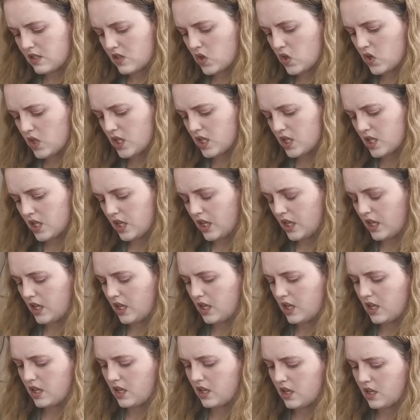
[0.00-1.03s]
it's got this
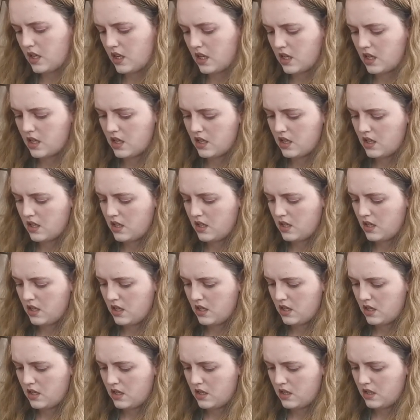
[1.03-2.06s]
like
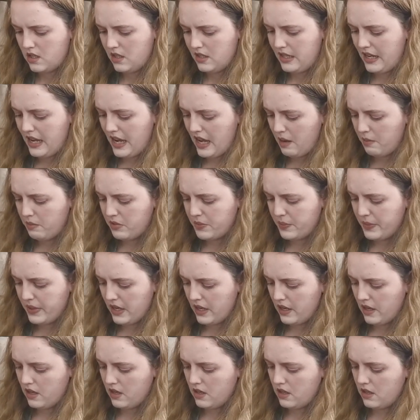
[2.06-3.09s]
tabbed
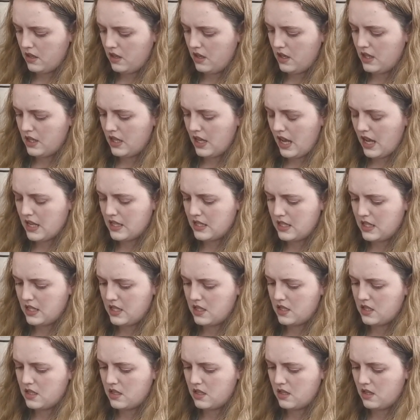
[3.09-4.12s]
bit, and it has
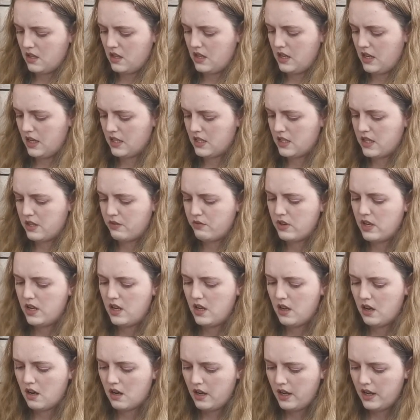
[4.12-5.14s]

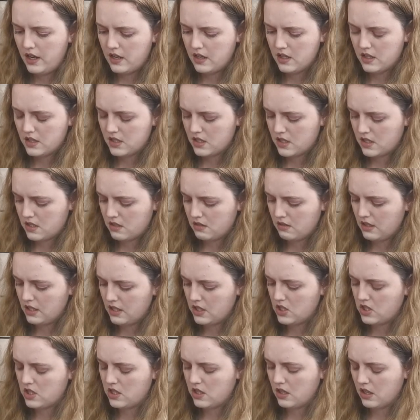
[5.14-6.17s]
3 eyelets
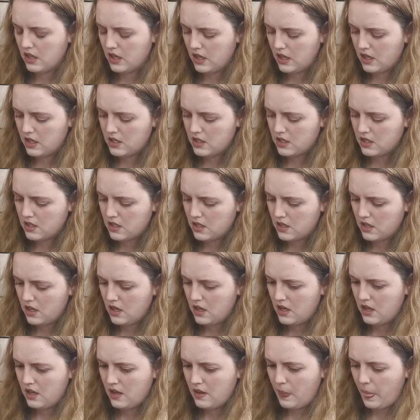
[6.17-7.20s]
on each side.
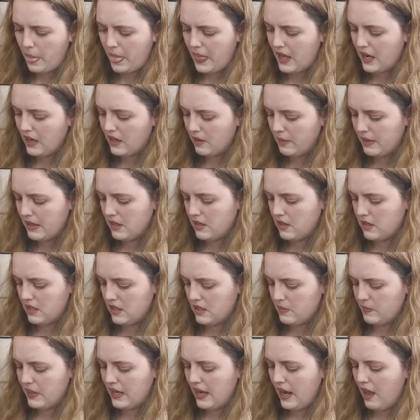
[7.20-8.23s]
And I mean,
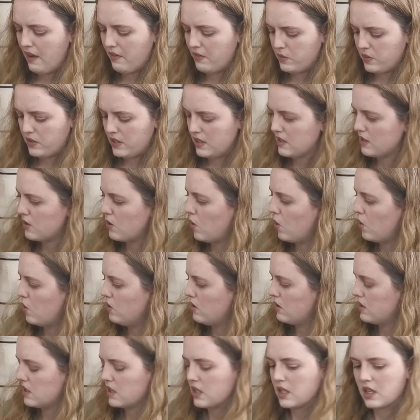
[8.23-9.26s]
it's been left with these
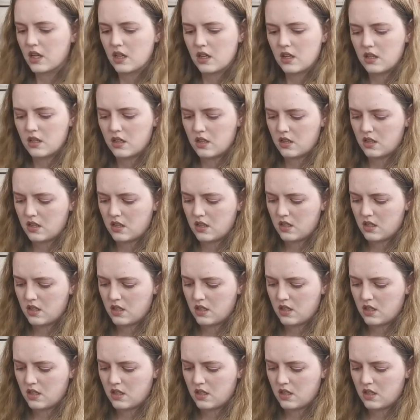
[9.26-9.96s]
cords in it.